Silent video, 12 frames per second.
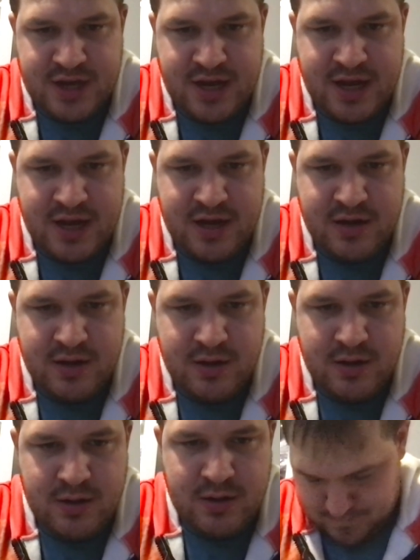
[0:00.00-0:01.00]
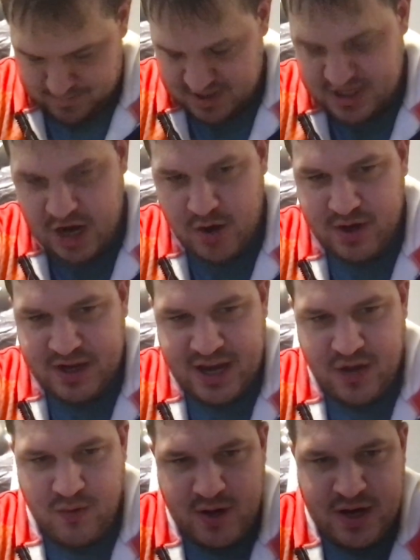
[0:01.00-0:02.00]
and Derrick
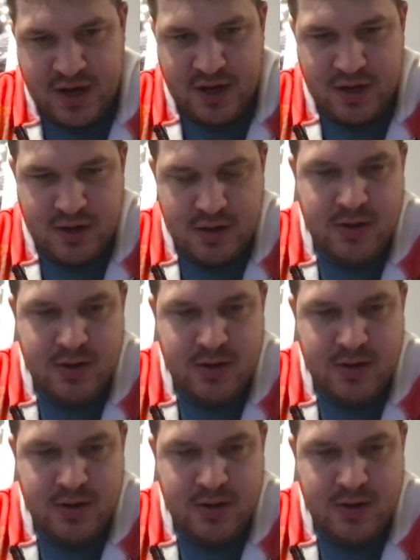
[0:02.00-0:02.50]
Henry.